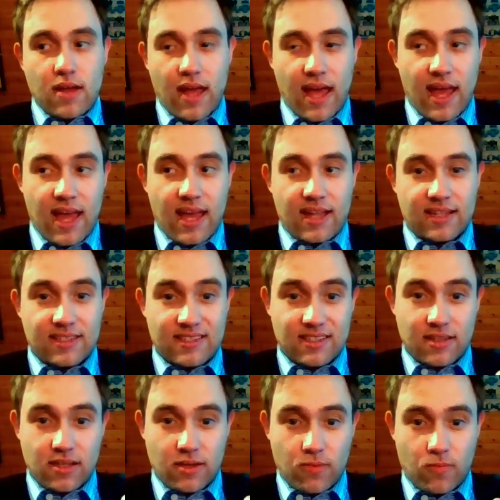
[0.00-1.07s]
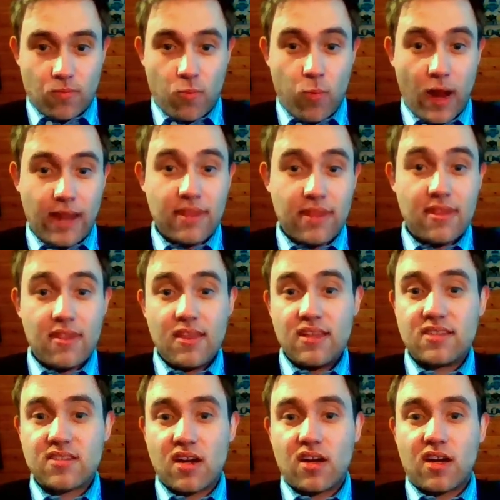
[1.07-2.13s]
And when
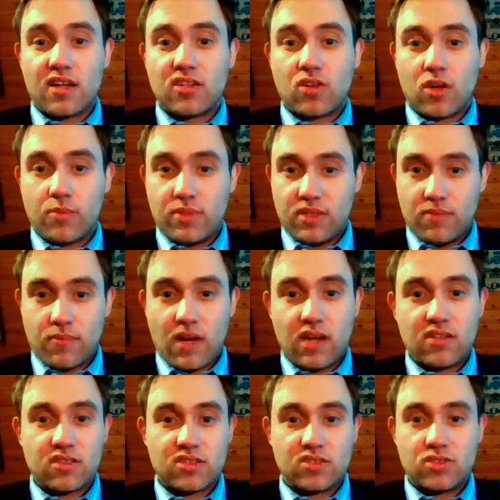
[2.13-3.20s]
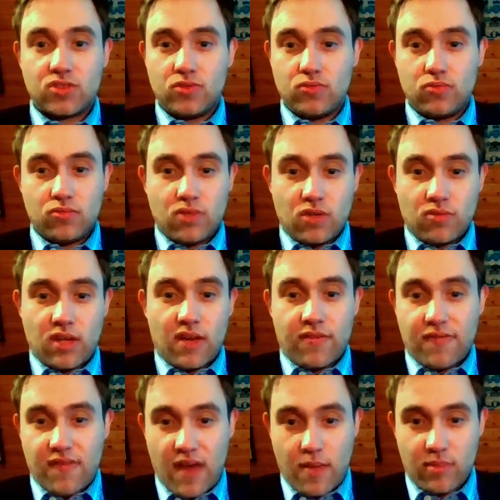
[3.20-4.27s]
these are unaccompanied minors who don't have
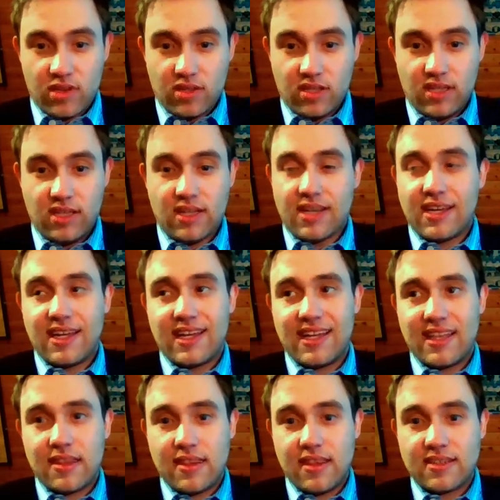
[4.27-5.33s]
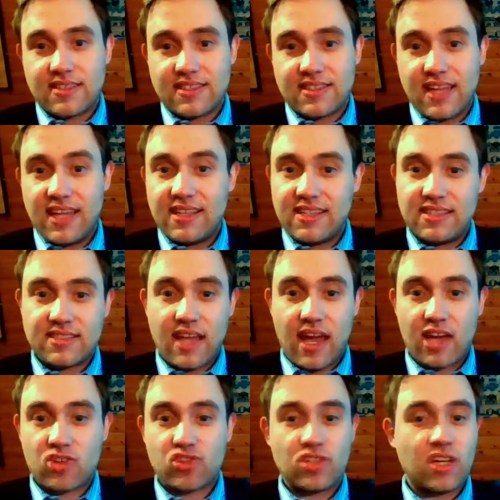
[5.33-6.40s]
family, the state is
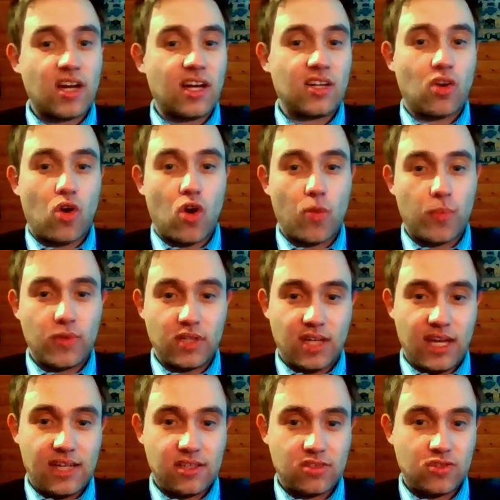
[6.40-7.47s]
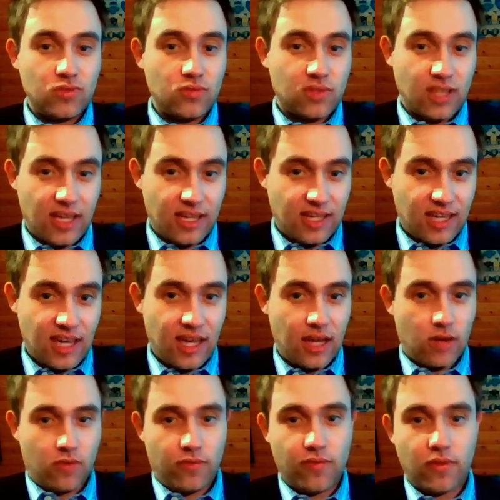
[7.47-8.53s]
actually kind of obligated to take
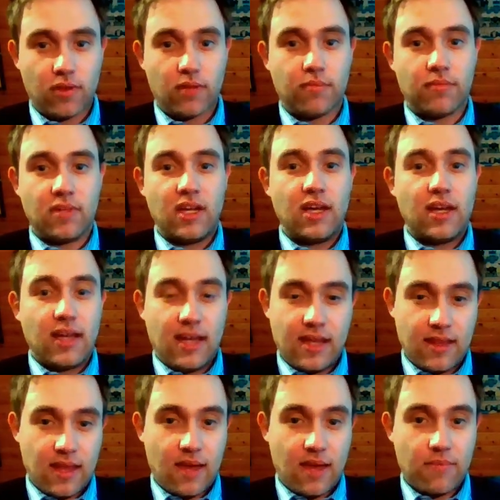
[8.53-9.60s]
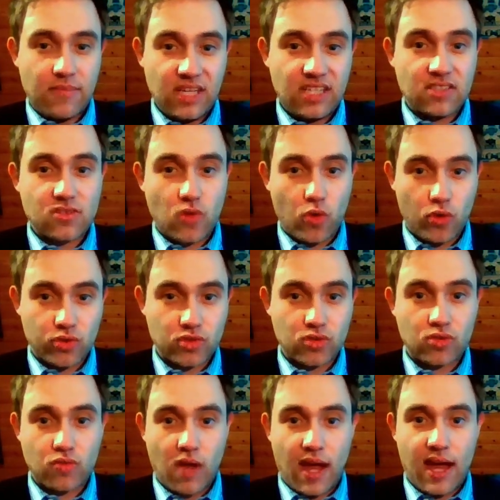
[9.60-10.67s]
care of them. And that means also
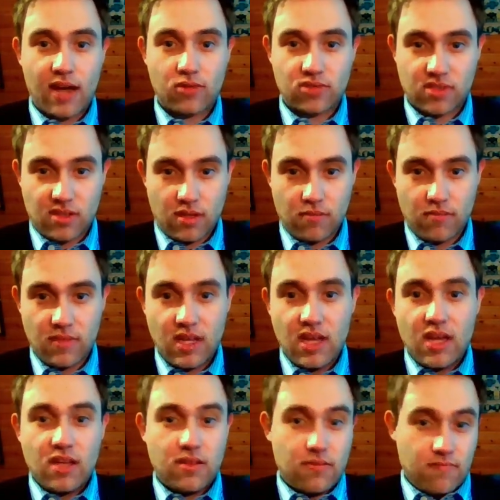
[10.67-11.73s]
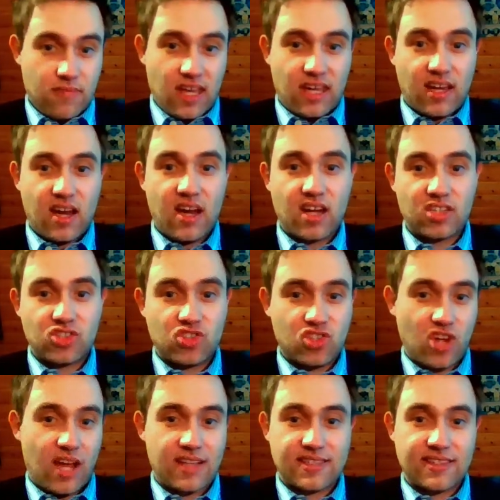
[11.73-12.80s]
to house them. They can't
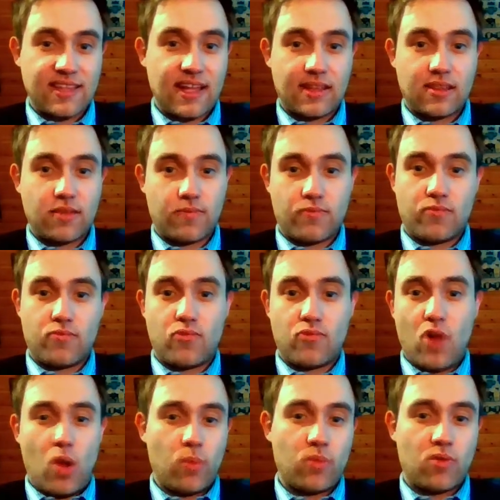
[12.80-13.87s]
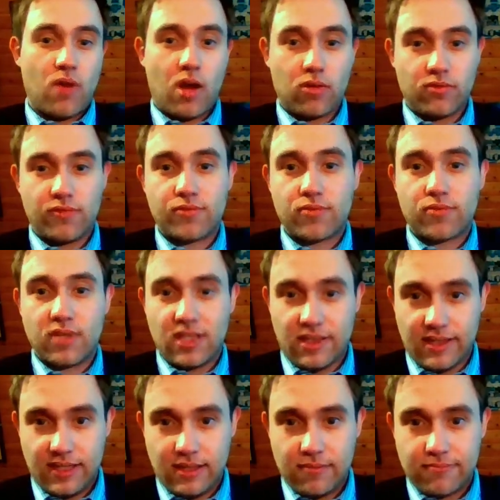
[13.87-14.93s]
just let them roam around freely.